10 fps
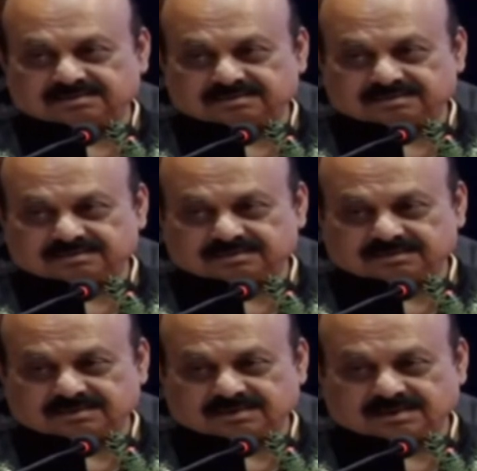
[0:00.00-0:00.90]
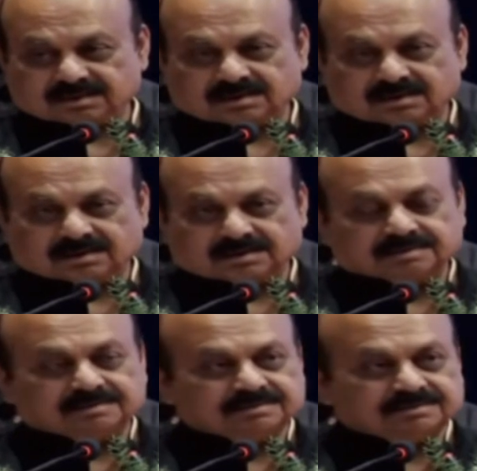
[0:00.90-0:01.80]

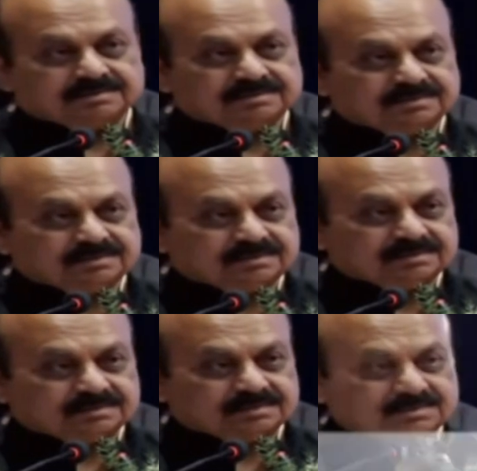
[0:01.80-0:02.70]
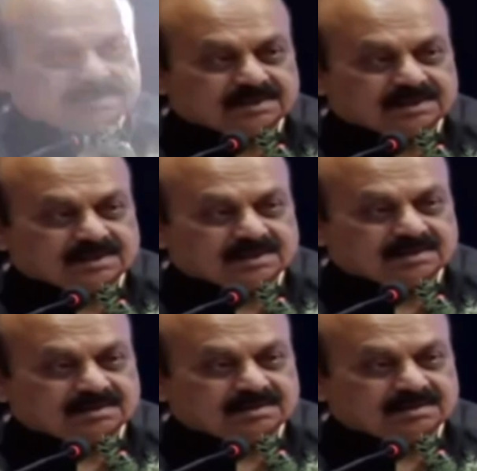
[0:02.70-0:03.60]

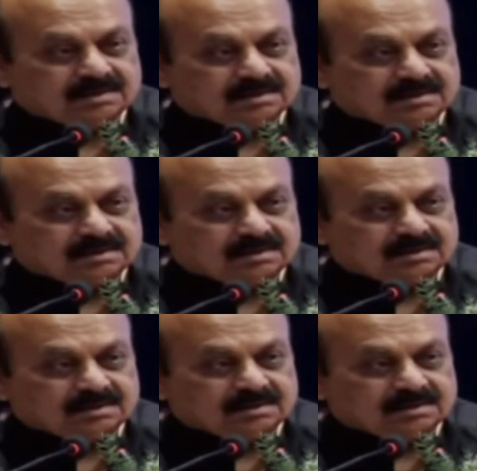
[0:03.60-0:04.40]
(silence)